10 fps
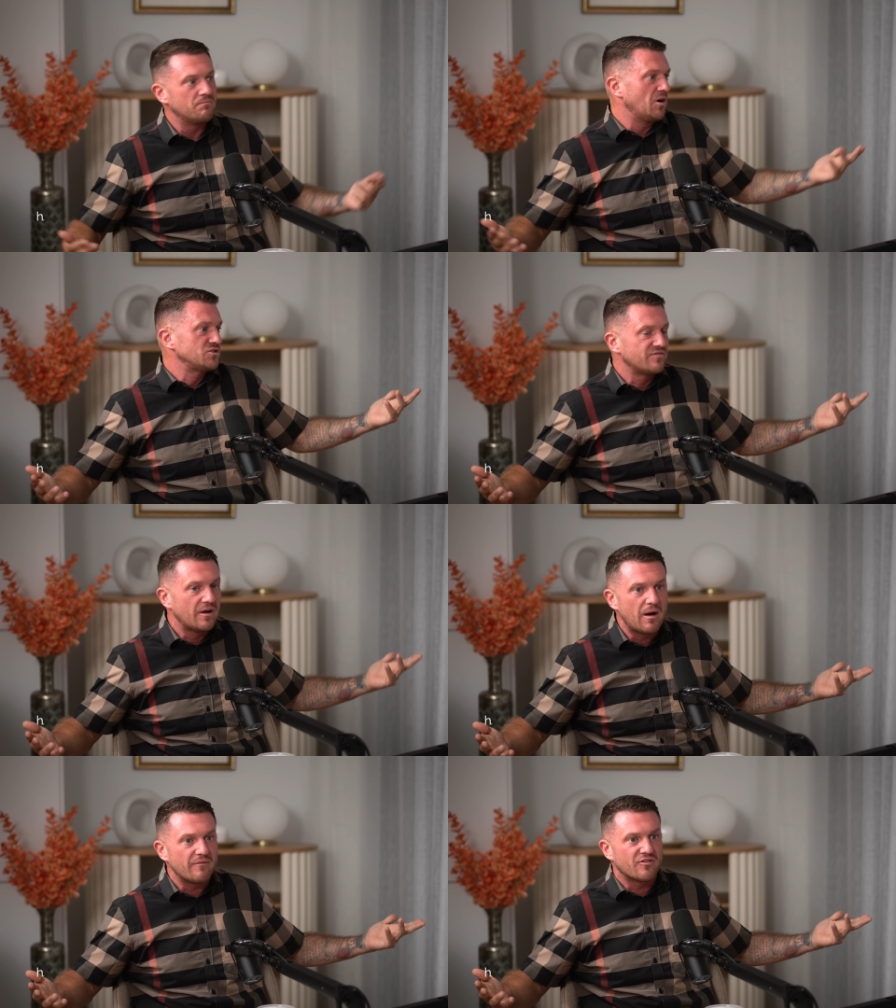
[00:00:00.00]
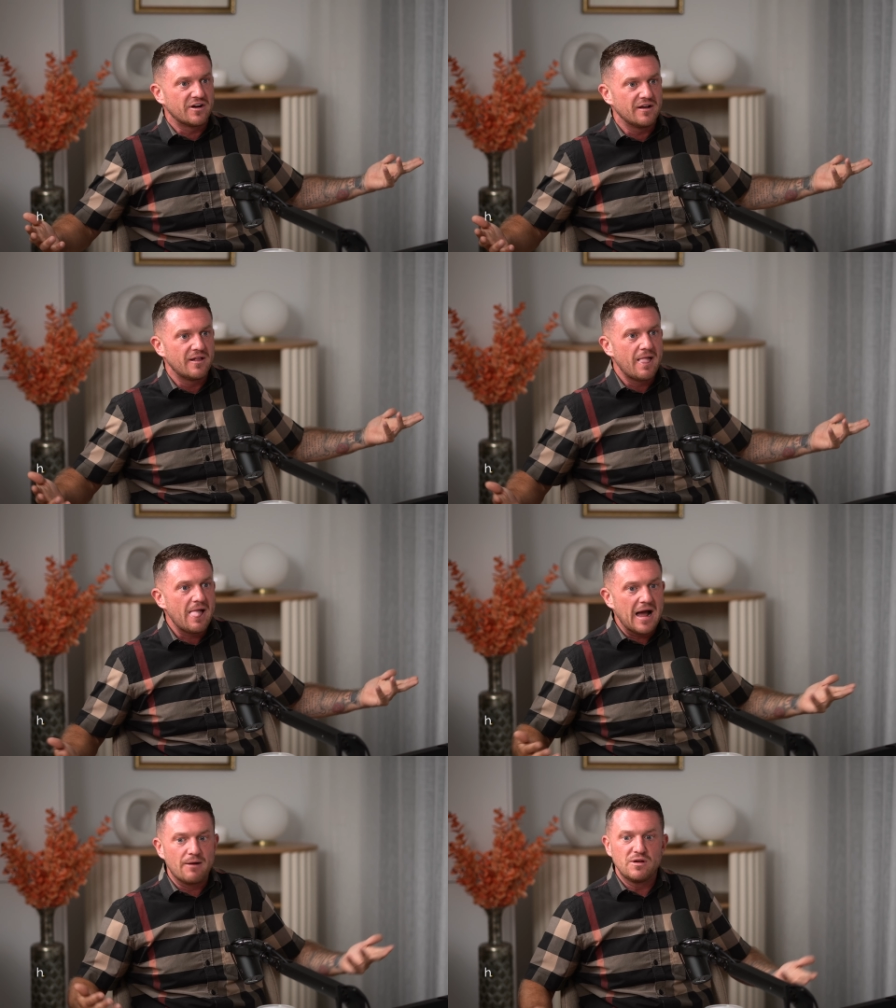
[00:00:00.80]
Most of them up for it
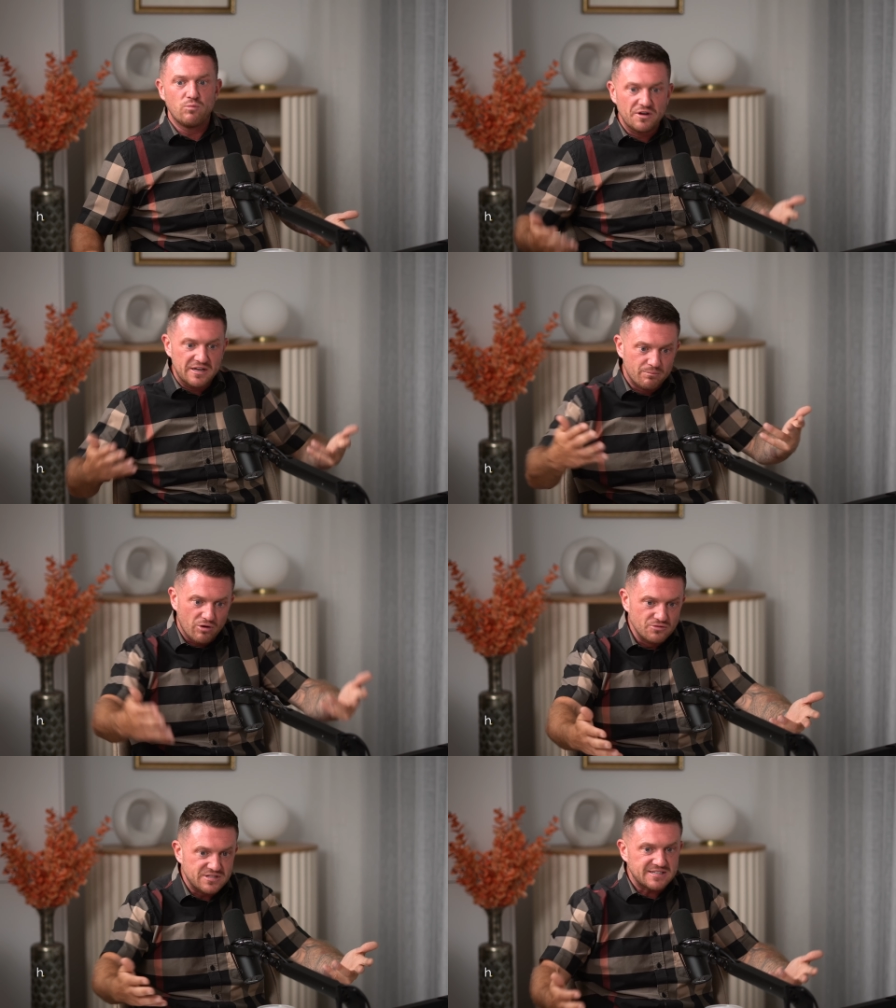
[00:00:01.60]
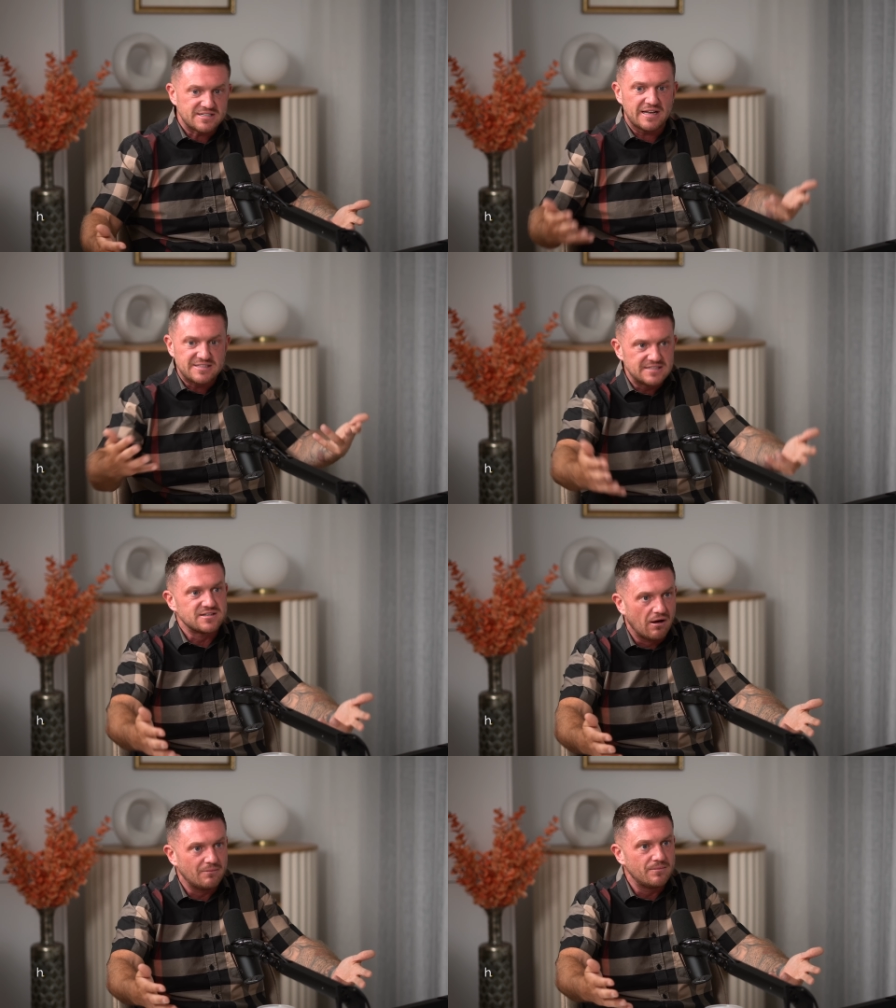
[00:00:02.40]
and we wanted a protest against
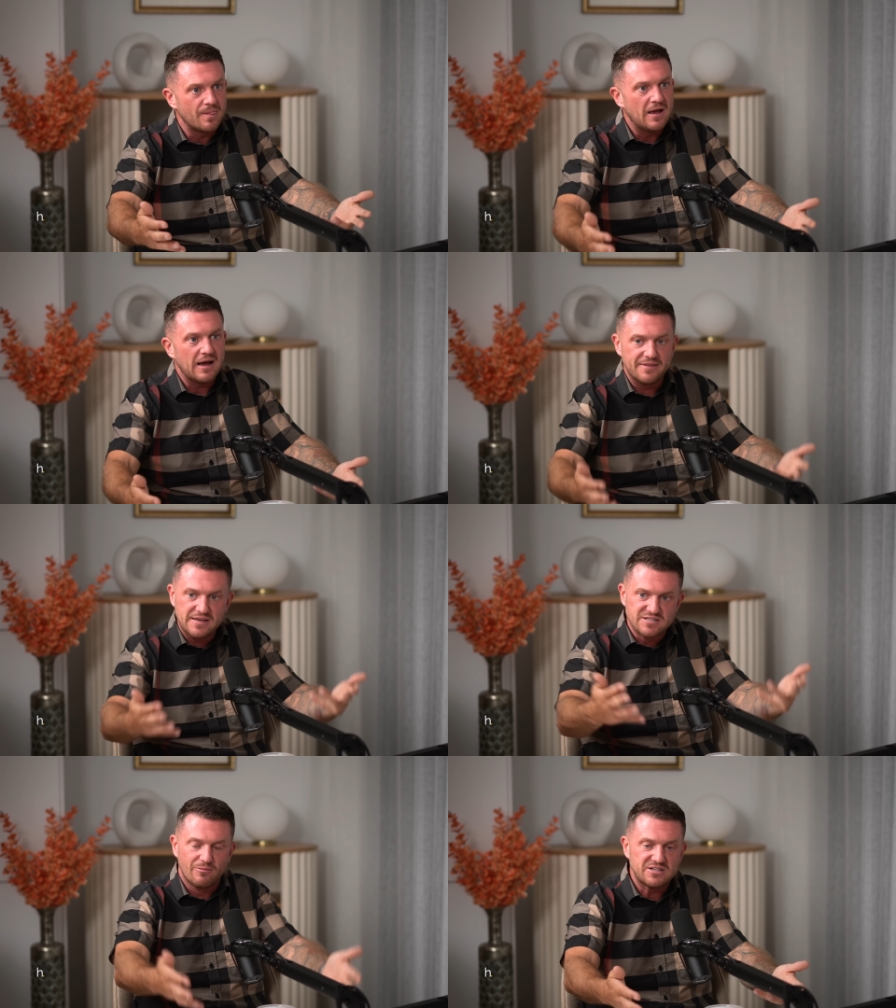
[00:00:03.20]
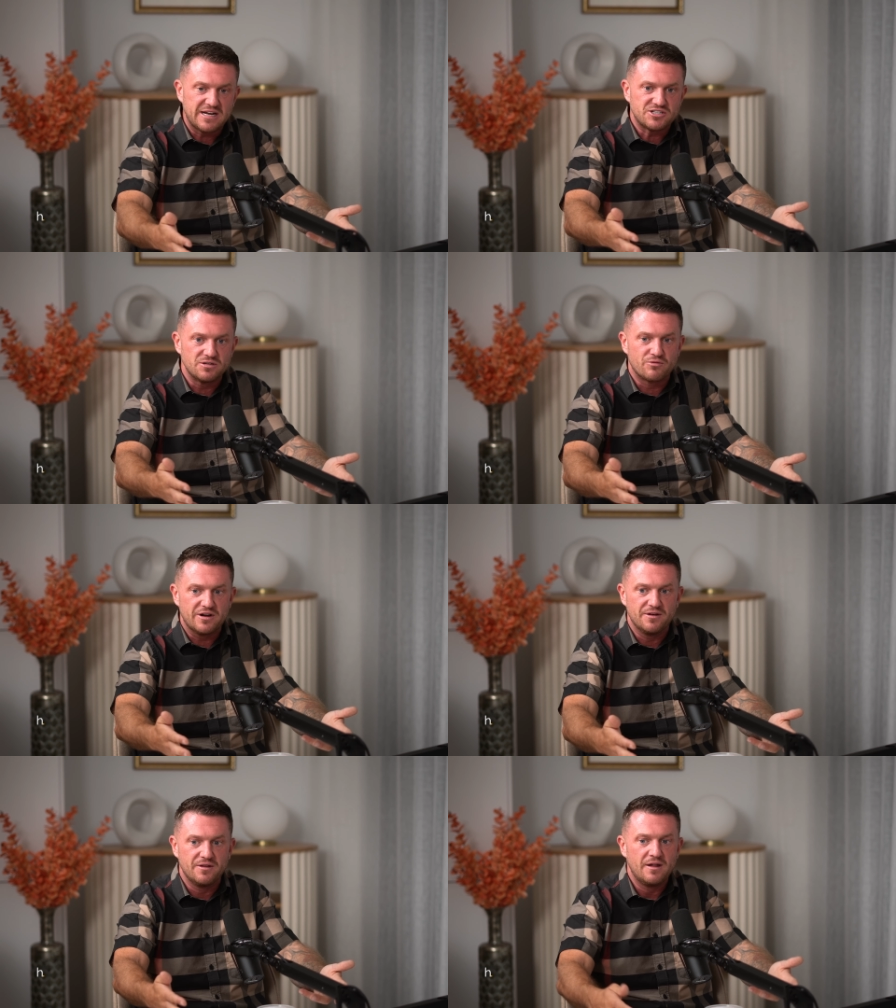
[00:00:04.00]
Islam and the Islamisation of
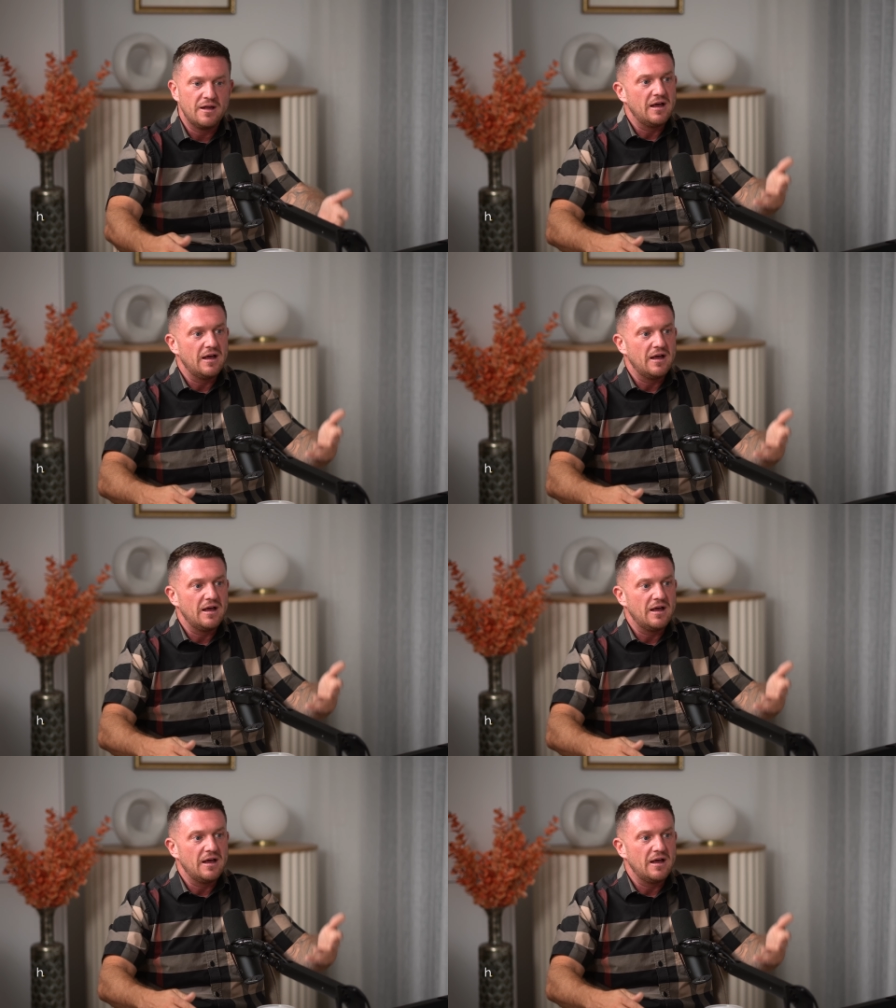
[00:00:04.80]
Britain.